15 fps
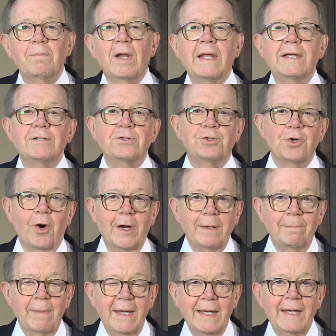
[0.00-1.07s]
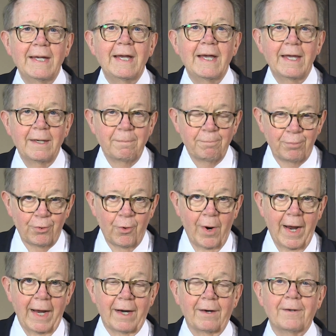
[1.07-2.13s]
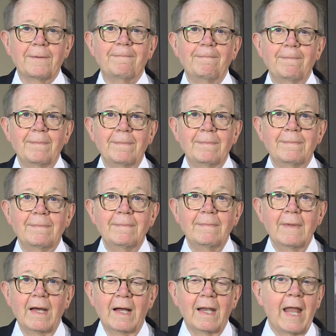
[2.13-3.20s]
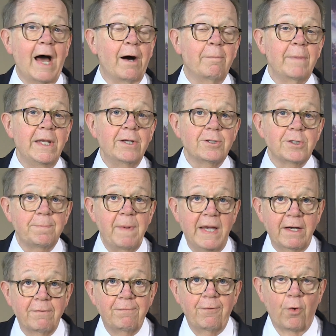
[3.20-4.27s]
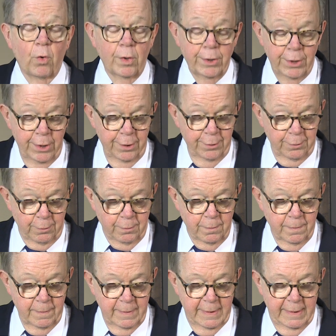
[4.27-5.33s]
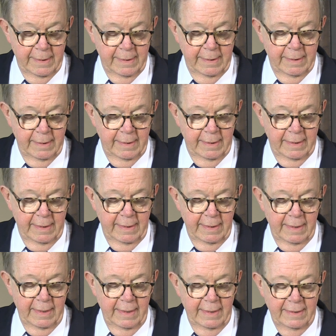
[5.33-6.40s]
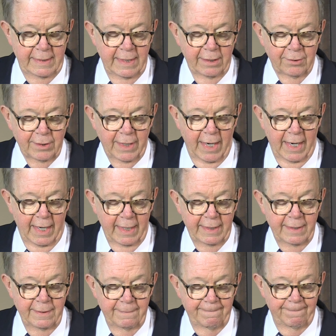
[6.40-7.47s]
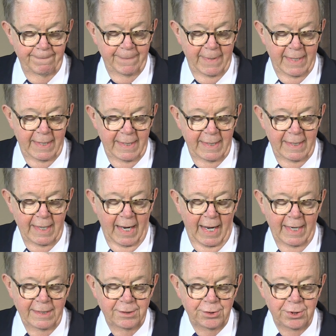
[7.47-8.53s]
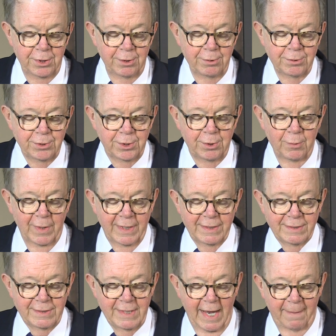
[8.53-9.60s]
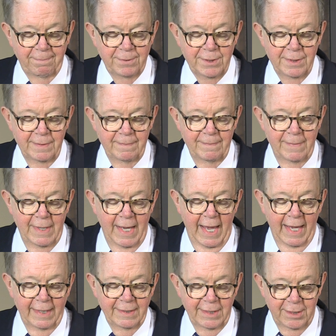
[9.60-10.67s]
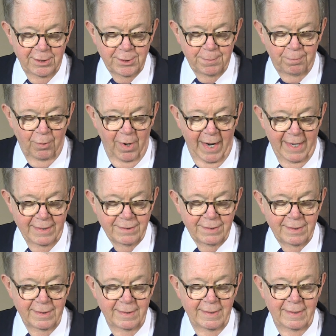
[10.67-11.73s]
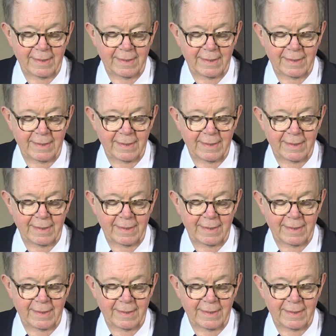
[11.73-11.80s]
Please join me in prayer. Allow me to speak for you. Dear God, I choose to accept and express